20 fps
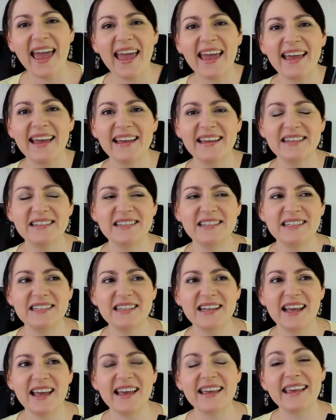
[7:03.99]

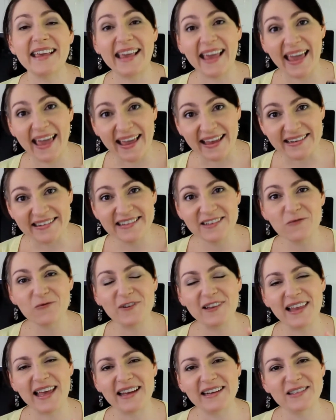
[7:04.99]
And again,
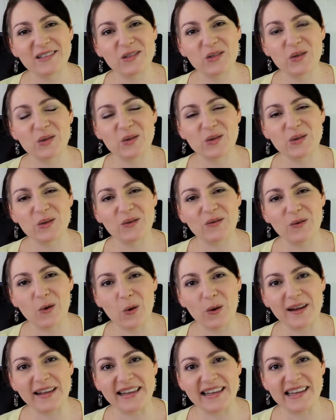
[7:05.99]
related to sort of
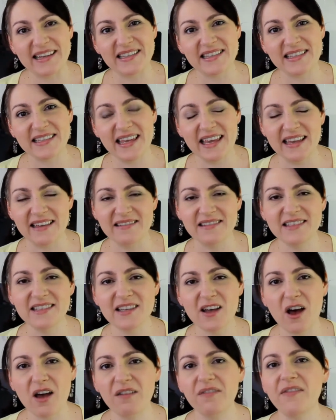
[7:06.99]
oilier
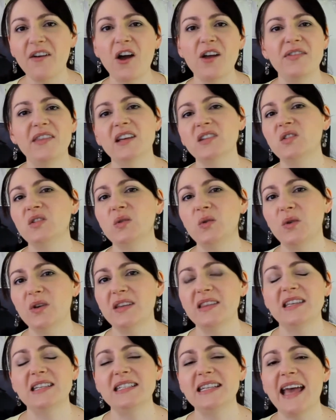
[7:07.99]
skins, I find that
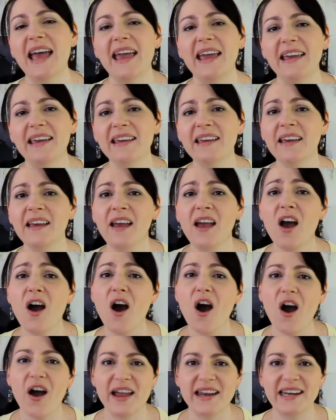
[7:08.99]
during the day
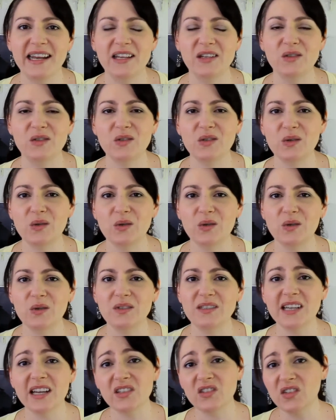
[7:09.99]
I need
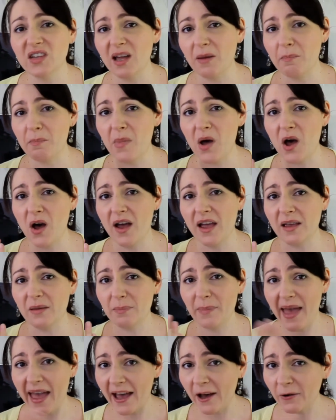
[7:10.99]
to touch up
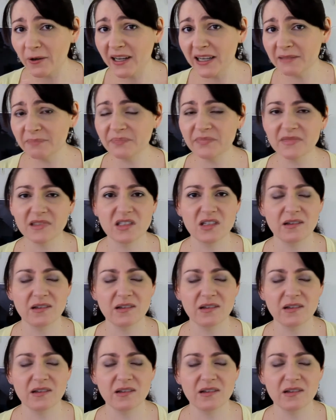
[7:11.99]
my powder.